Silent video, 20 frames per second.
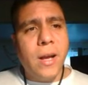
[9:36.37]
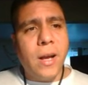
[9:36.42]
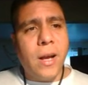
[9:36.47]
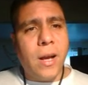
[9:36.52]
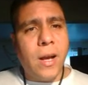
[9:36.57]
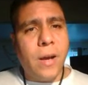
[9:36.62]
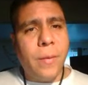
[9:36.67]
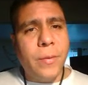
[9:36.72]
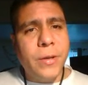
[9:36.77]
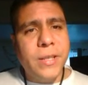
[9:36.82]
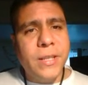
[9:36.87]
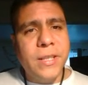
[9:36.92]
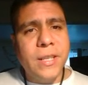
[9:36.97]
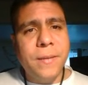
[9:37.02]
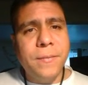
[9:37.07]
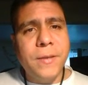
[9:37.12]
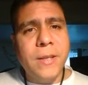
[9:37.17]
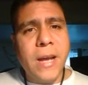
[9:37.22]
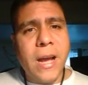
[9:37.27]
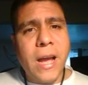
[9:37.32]
But at the
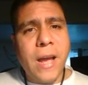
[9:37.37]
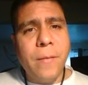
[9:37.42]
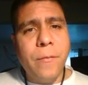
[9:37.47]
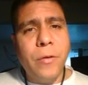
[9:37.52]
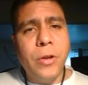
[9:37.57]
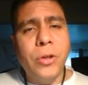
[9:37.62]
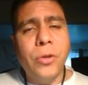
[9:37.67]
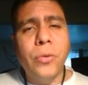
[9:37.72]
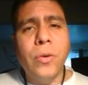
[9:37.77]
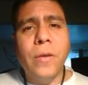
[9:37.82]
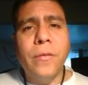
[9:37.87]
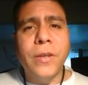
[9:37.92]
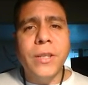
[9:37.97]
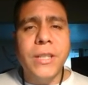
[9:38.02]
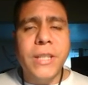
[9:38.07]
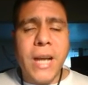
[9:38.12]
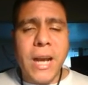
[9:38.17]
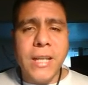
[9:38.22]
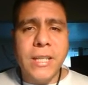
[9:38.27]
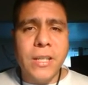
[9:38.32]
same time, we do
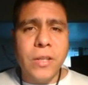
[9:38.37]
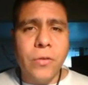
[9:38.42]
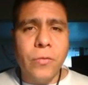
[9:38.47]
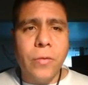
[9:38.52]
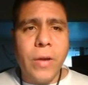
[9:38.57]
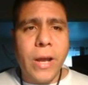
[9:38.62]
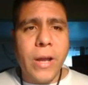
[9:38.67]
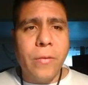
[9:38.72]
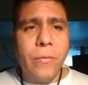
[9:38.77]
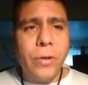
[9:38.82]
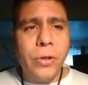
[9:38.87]
advertising, right?